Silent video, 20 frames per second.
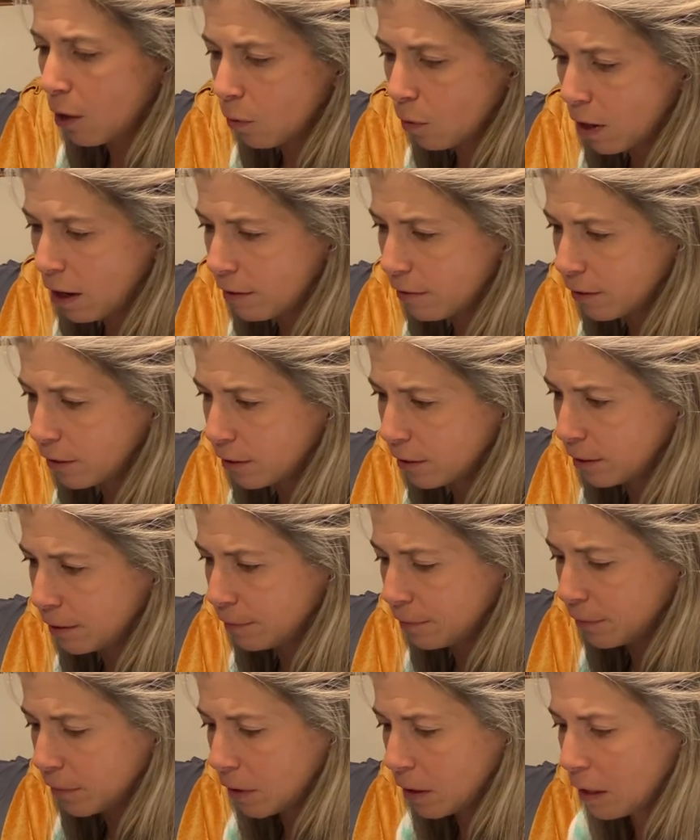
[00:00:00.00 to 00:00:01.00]
waffle,
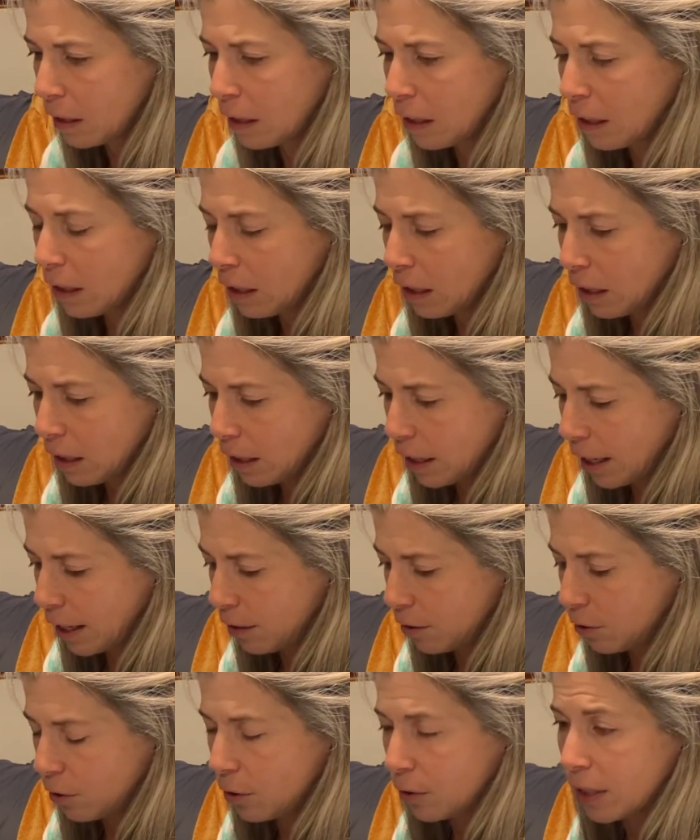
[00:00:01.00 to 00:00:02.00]
and I
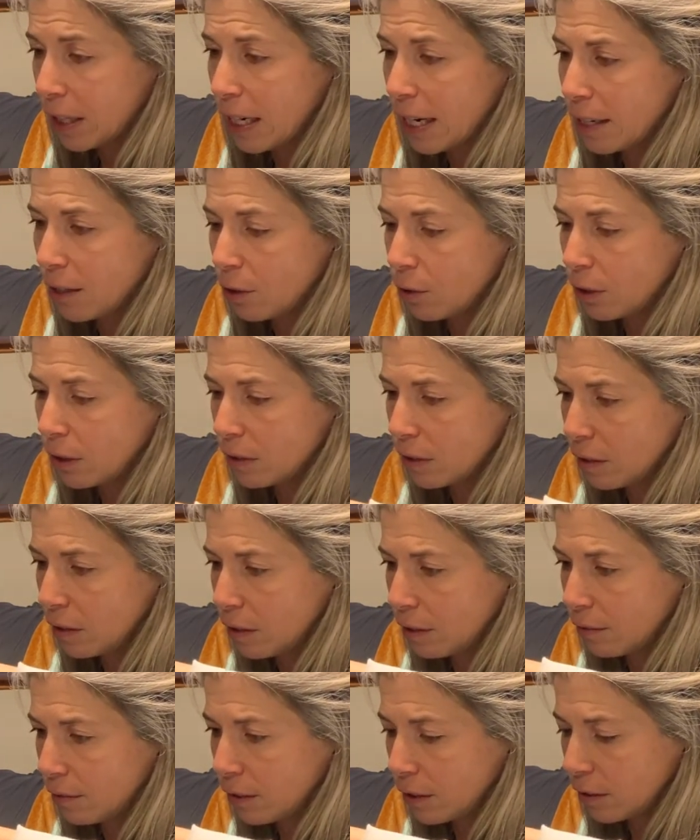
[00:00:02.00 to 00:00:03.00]
don't know, then I notice a
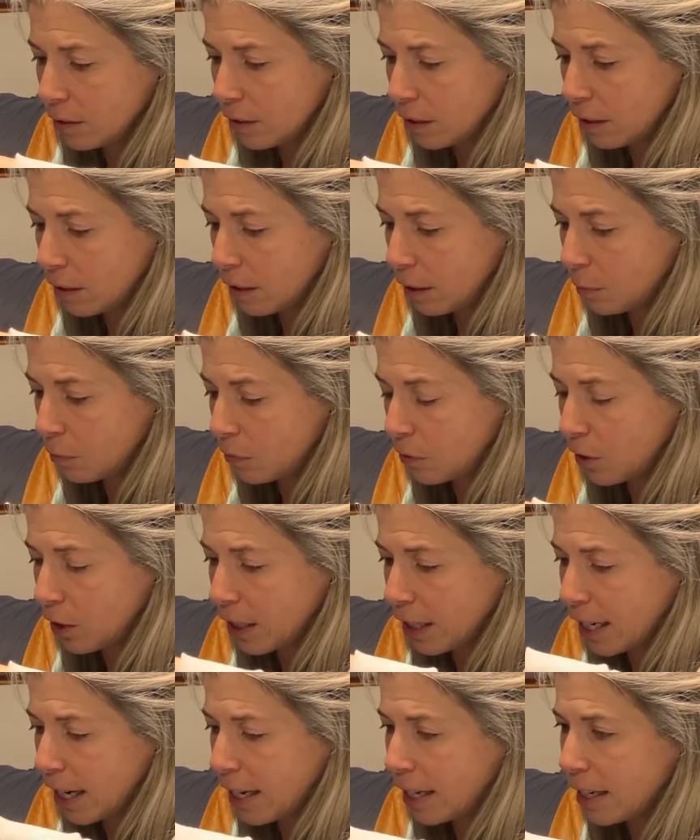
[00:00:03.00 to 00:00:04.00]
difference in comfort.
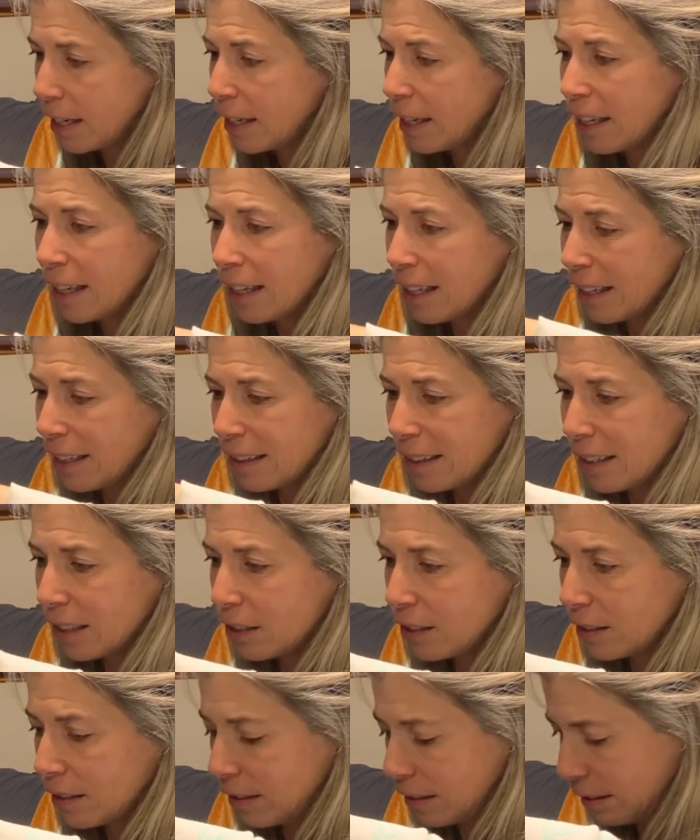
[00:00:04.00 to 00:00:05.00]
Again,
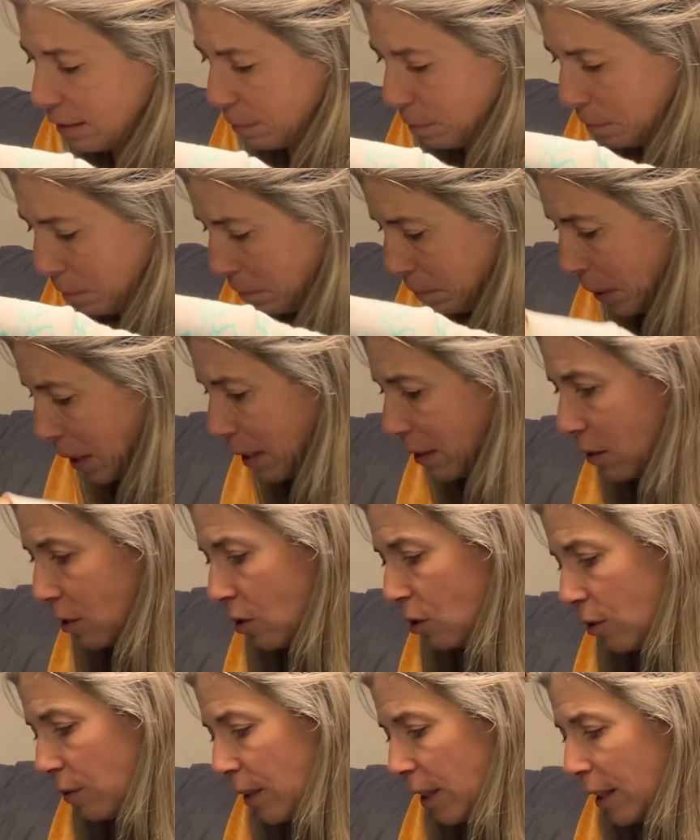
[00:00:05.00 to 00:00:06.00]
these pieces
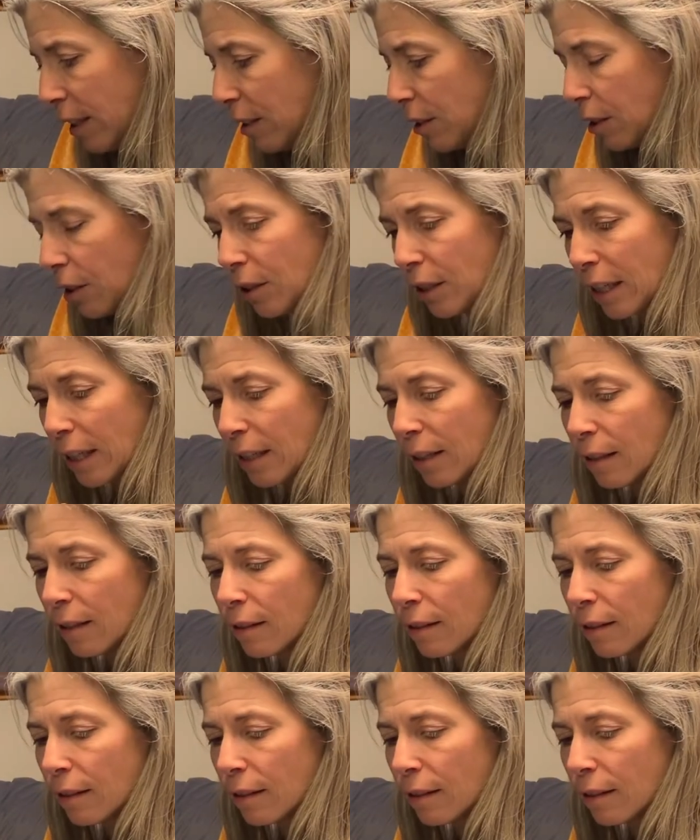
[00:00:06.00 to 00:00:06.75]
are very dirty.